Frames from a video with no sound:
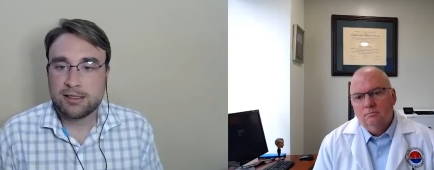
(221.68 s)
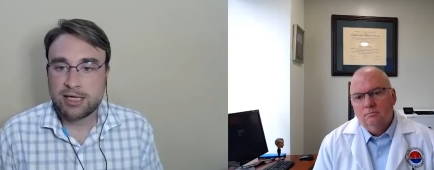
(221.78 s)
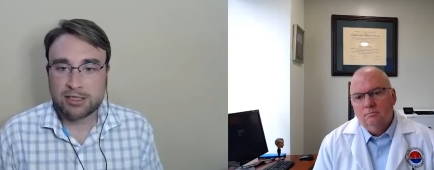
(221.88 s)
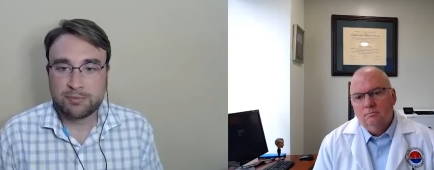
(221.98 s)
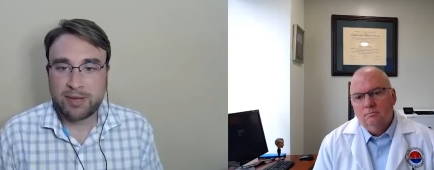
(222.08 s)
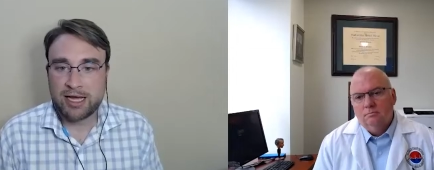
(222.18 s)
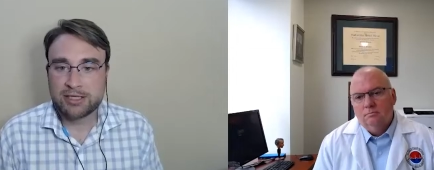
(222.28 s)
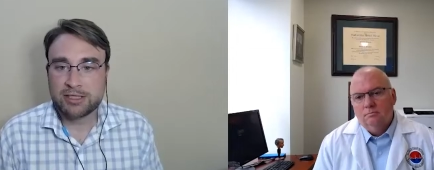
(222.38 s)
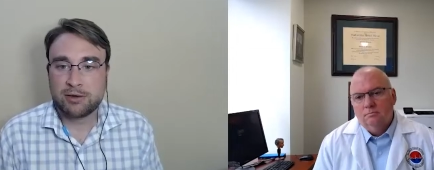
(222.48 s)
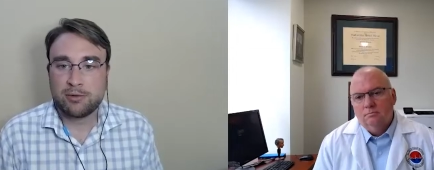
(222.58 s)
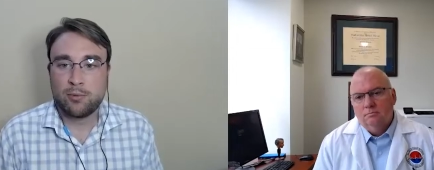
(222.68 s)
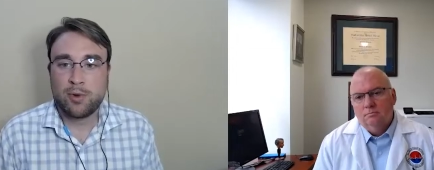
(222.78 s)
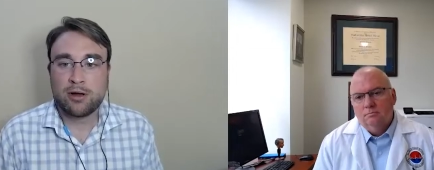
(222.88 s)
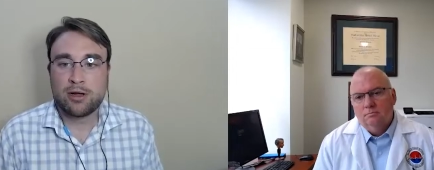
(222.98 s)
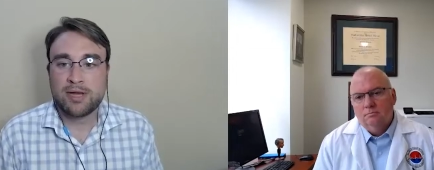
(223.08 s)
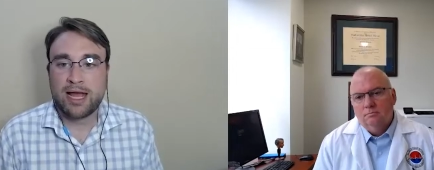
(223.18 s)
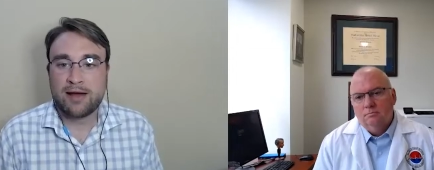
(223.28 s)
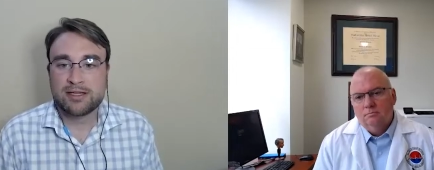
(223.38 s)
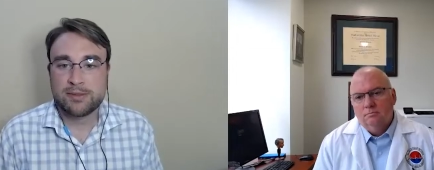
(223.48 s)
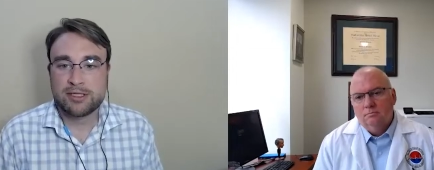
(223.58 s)
Speaker 1: Dr. Padget, welcome to
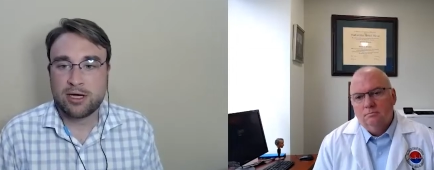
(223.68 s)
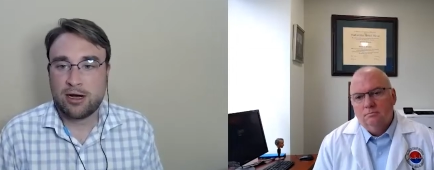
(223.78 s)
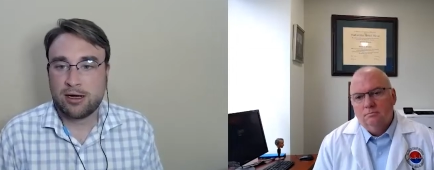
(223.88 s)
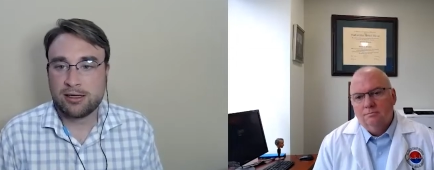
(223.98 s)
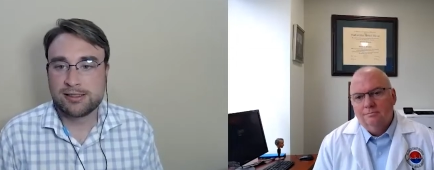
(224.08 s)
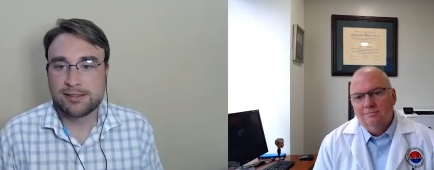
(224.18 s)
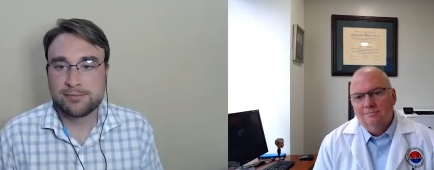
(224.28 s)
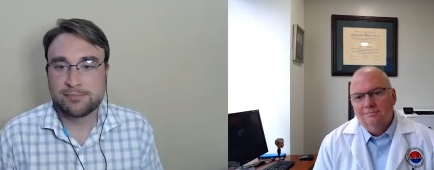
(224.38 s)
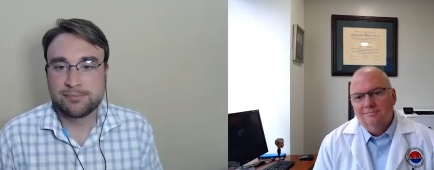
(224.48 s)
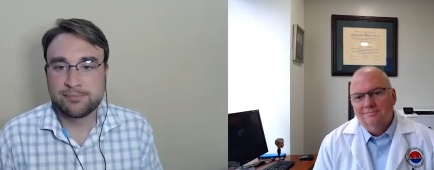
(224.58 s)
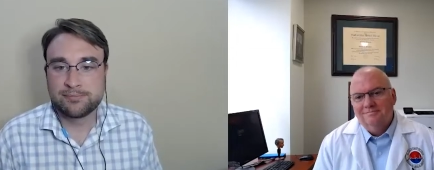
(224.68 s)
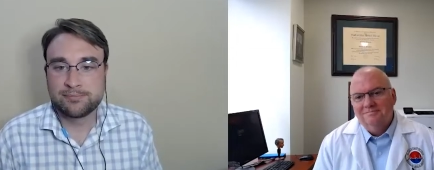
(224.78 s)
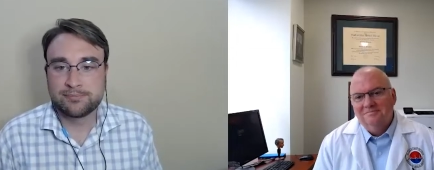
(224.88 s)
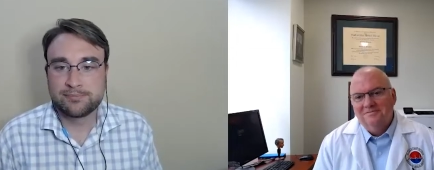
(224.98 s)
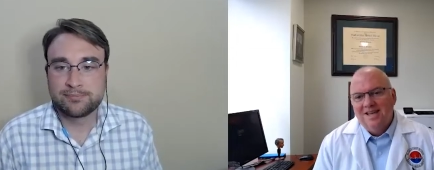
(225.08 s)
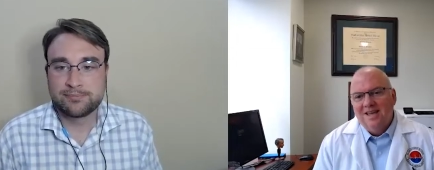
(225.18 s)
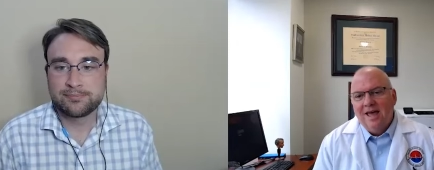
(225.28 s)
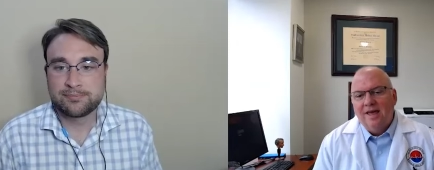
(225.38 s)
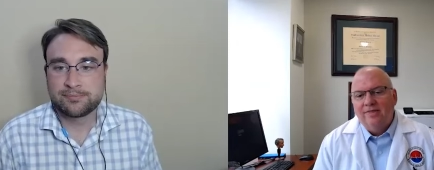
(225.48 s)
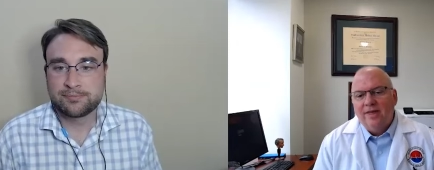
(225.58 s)
AFSPA Talks.
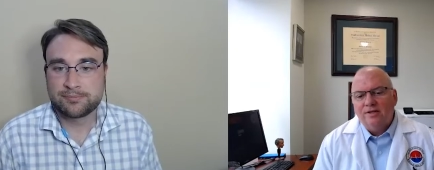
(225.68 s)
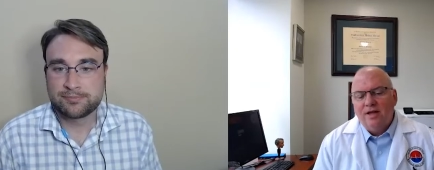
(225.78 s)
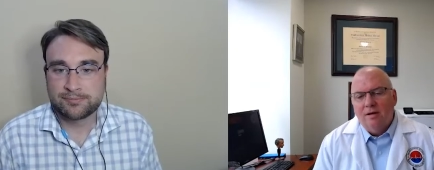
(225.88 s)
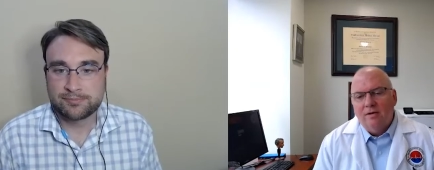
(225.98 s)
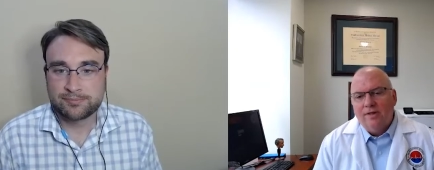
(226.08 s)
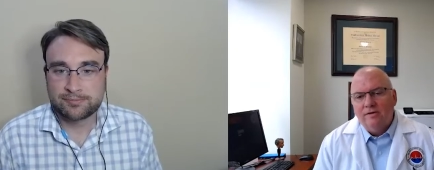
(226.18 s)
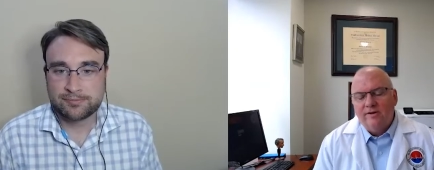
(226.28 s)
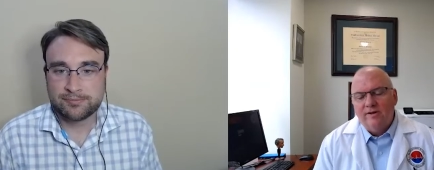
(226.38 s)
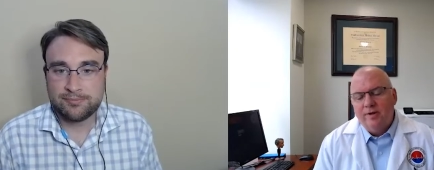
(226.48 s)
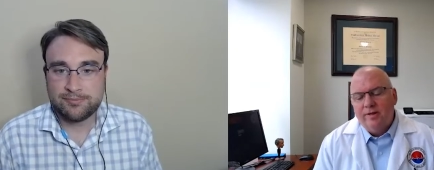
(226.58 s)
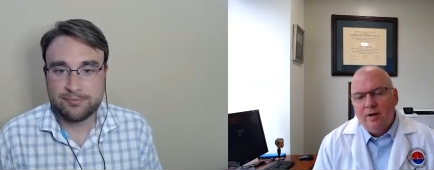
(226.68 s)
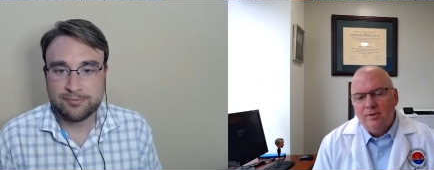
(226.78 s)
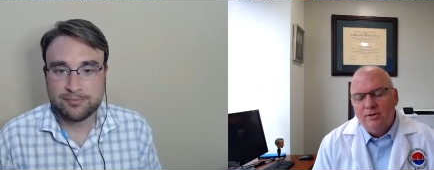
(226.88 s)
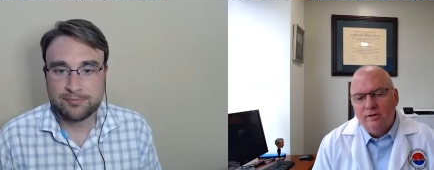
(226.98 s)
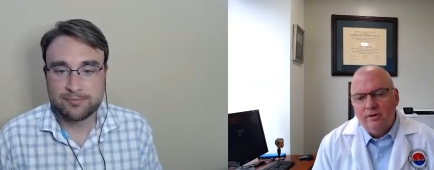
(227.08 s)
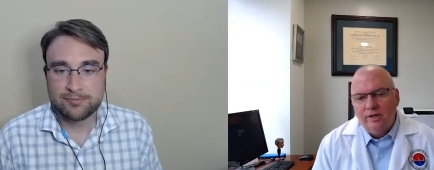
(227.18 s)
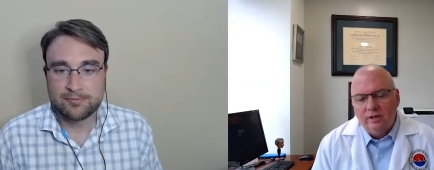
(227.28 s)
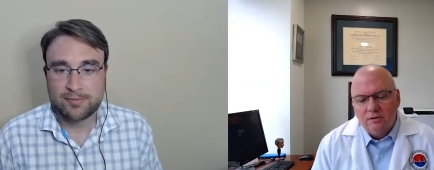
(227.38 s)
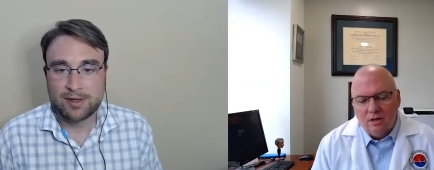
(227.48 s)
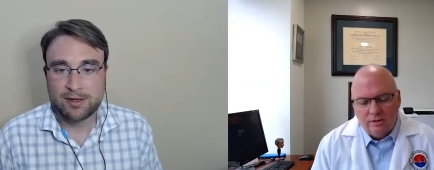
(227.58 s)
Speaker 2: Hey, thanks, Kyle. Thanks for giving me the
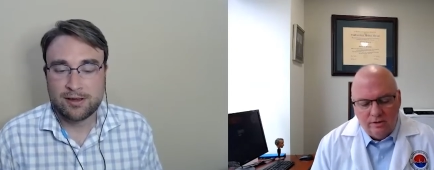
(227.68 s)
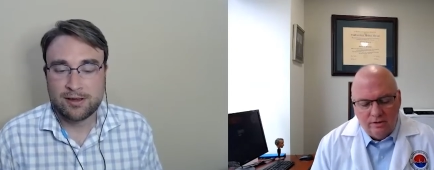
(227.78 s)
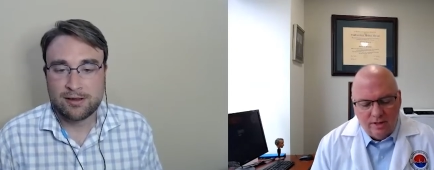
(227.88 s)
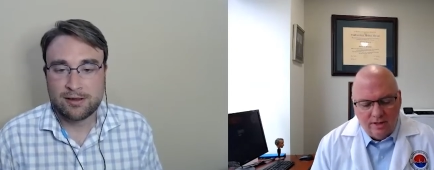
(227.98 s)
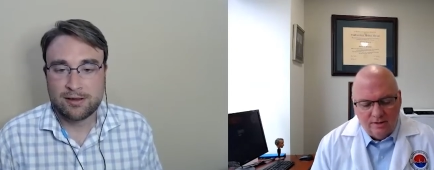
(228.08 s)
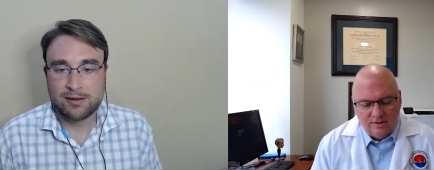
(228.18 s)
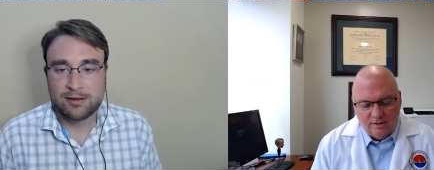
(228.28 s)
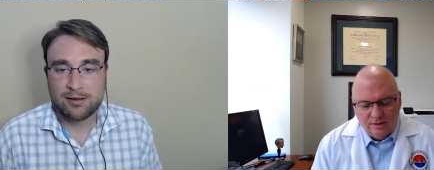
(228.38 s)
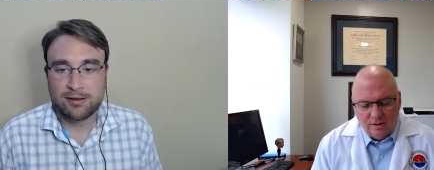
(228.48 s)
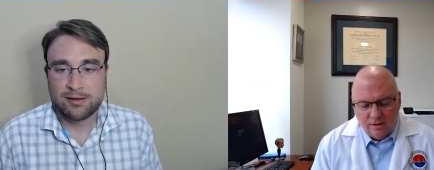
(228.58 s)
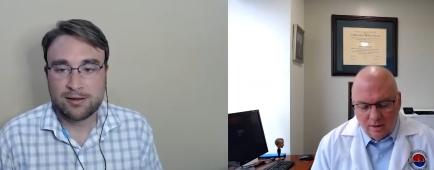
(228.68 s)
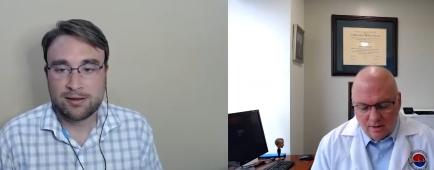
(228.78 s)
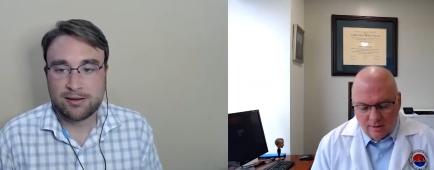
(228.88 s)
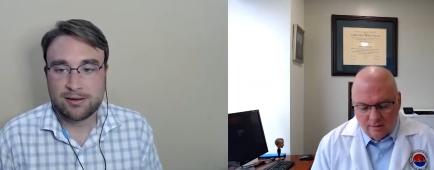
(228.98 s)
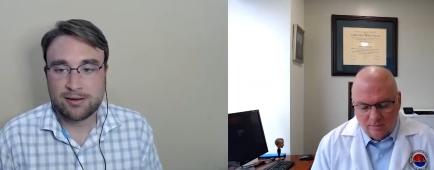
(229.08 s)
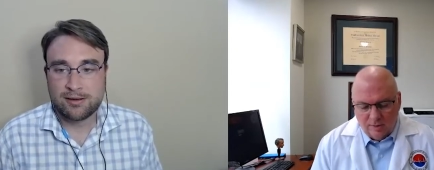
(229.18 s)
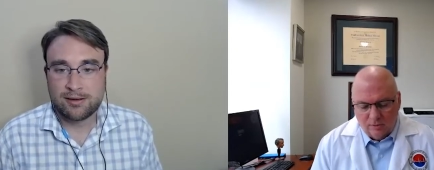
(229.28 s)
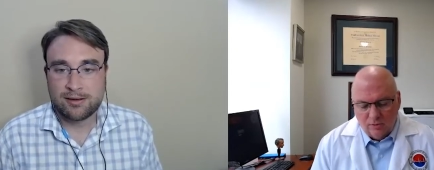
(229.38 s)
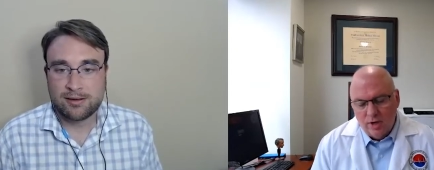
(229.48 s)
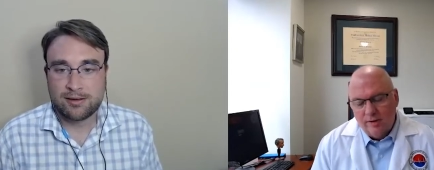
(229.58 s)
opportunity to talk to you guys and uh, the
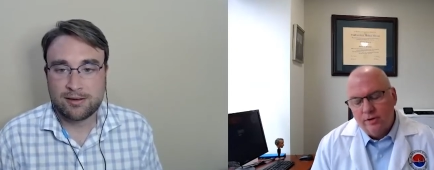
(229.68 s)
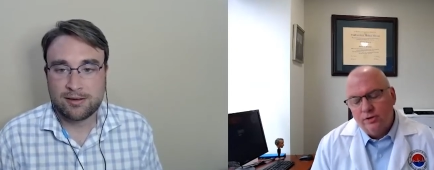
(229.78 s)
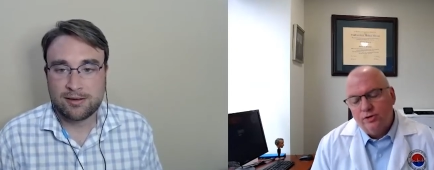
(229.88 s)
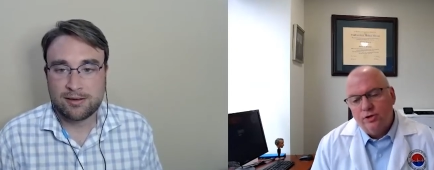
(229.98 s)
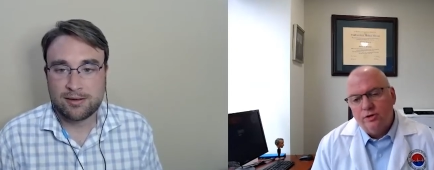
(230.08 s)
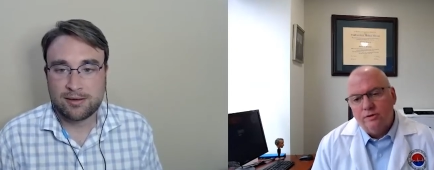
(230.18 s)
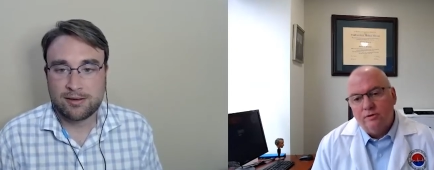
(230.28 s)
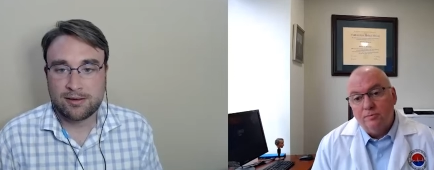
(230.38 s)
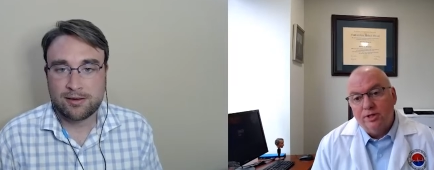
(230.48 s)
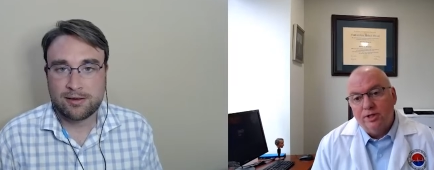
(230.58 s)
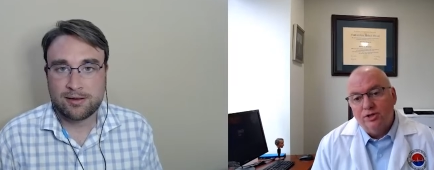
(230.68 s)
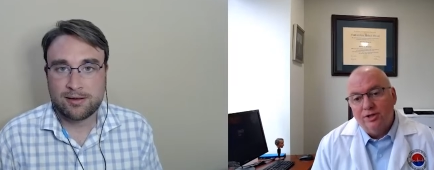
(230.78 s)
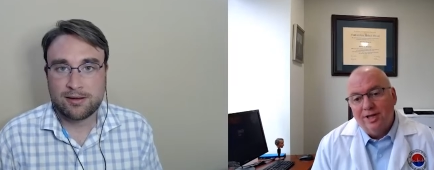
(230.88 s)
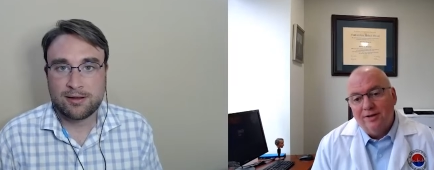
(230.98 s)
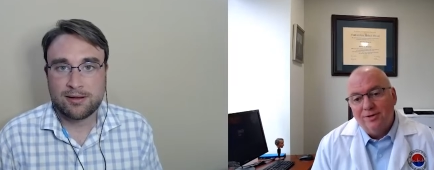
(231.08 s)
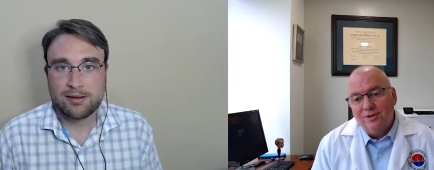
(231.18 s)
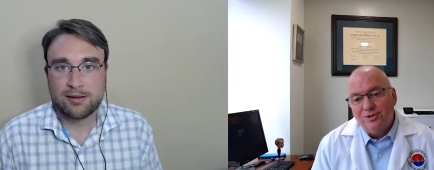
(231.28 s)
people who have your insurance or potentially have your